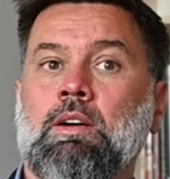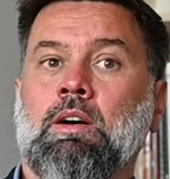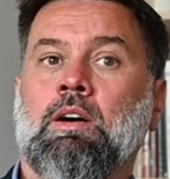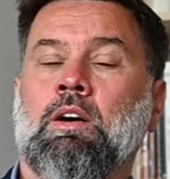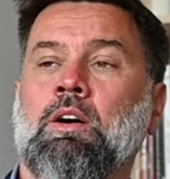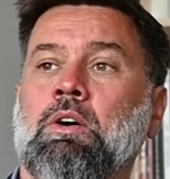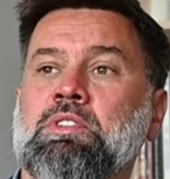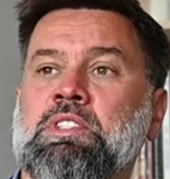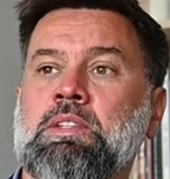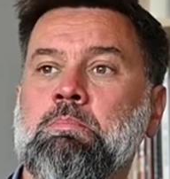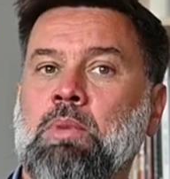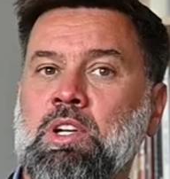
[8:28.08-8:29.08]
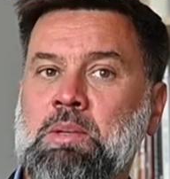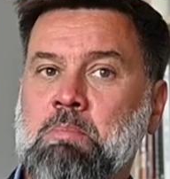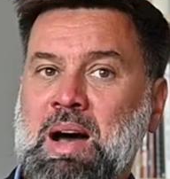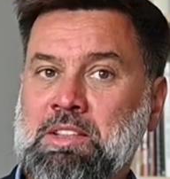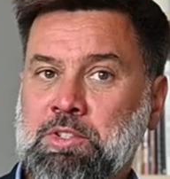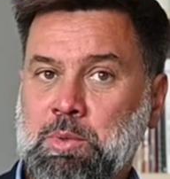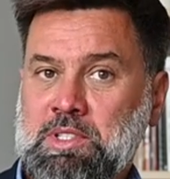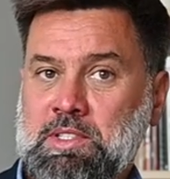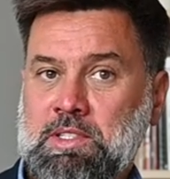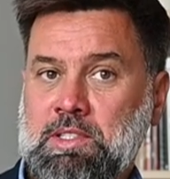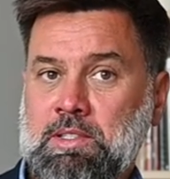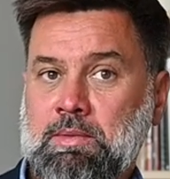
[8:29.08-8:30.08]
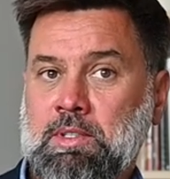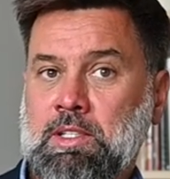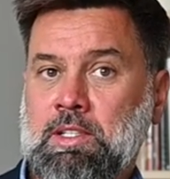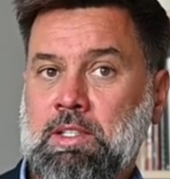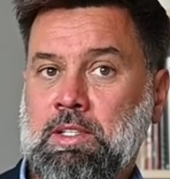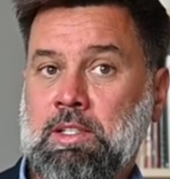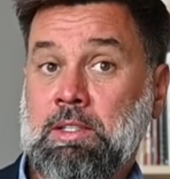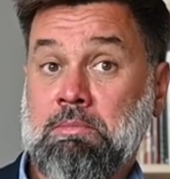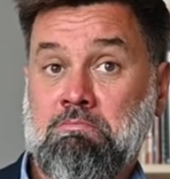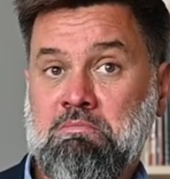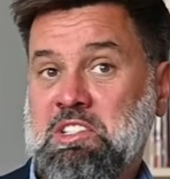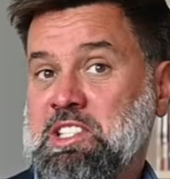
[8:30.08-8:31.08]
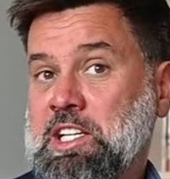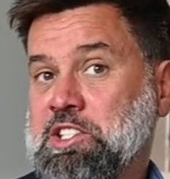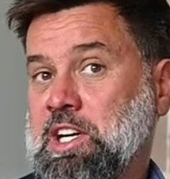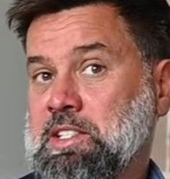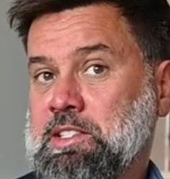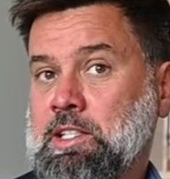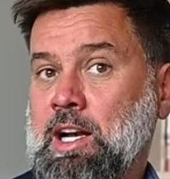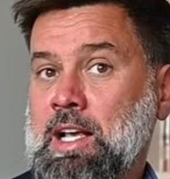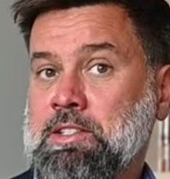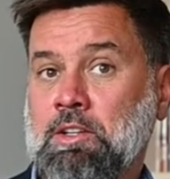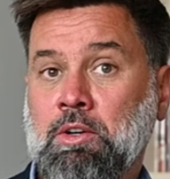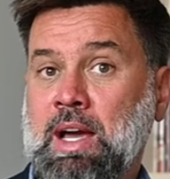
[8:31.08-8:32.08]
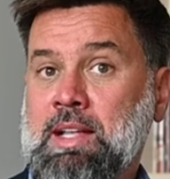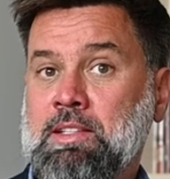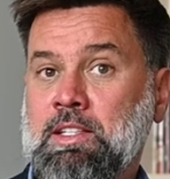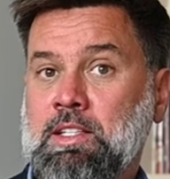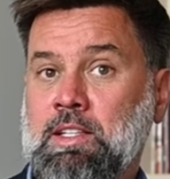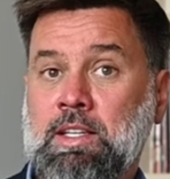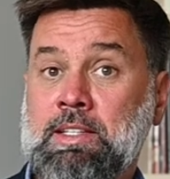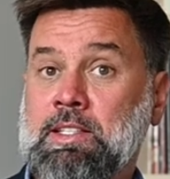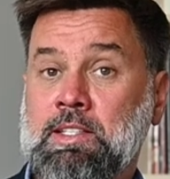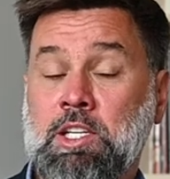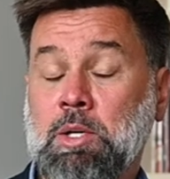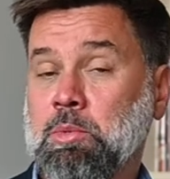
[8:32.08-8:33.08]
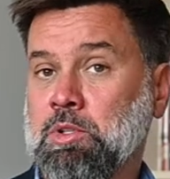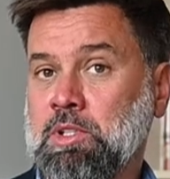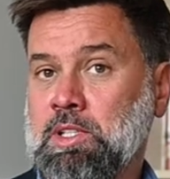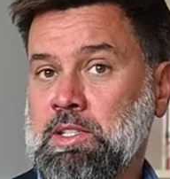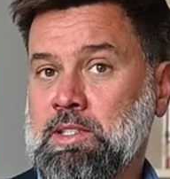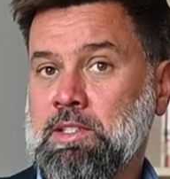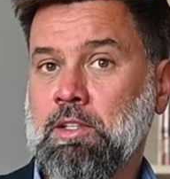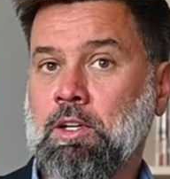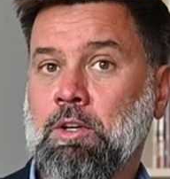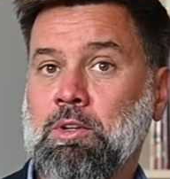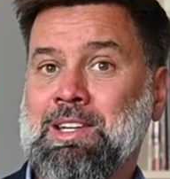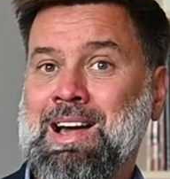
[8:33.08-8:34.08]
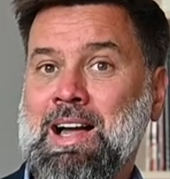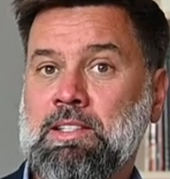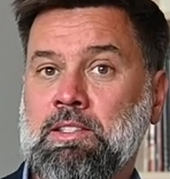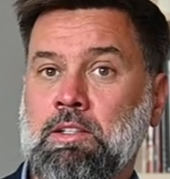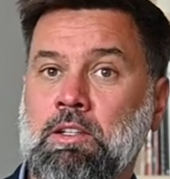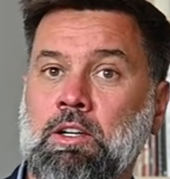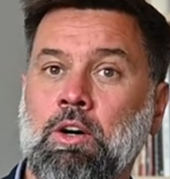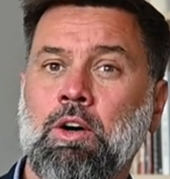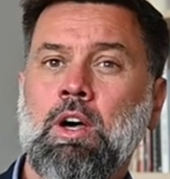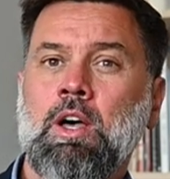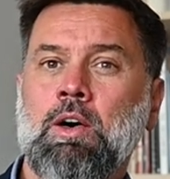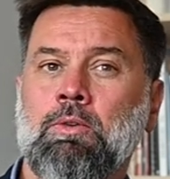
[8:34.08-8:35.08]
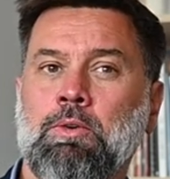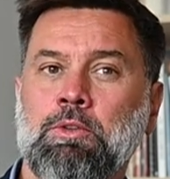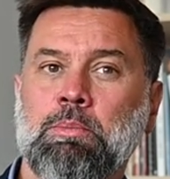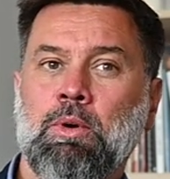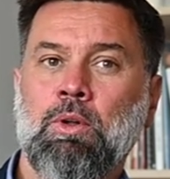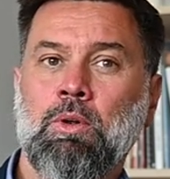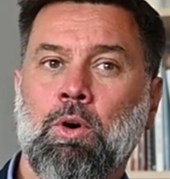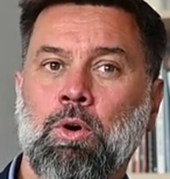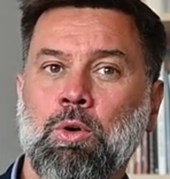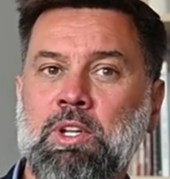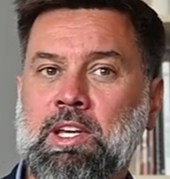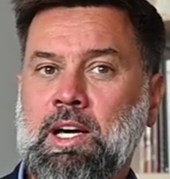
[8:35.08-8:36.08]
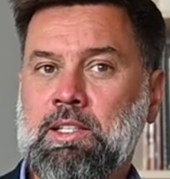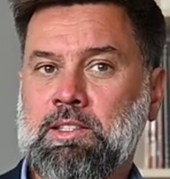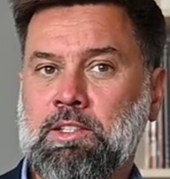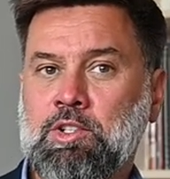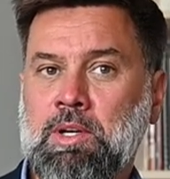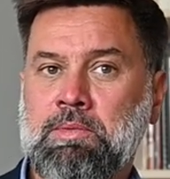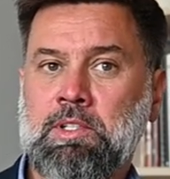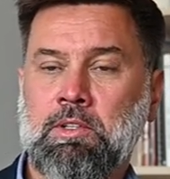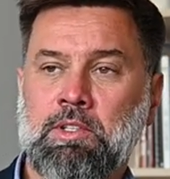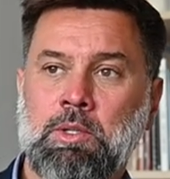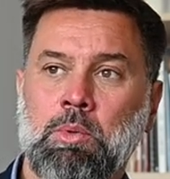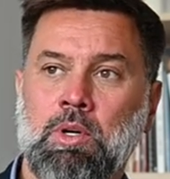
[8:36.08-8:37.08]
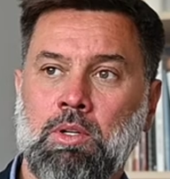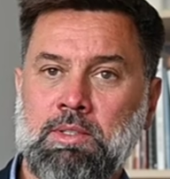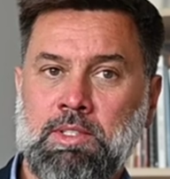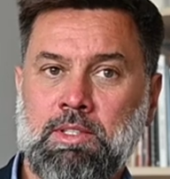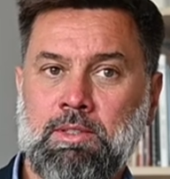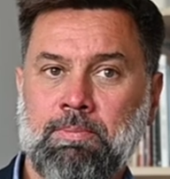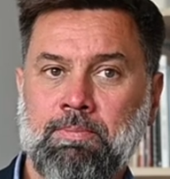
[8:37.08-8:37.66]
or symbolic boundaries, um, such as class or ethnic gated communities, or gangs or football hooligans graffiti on the walls.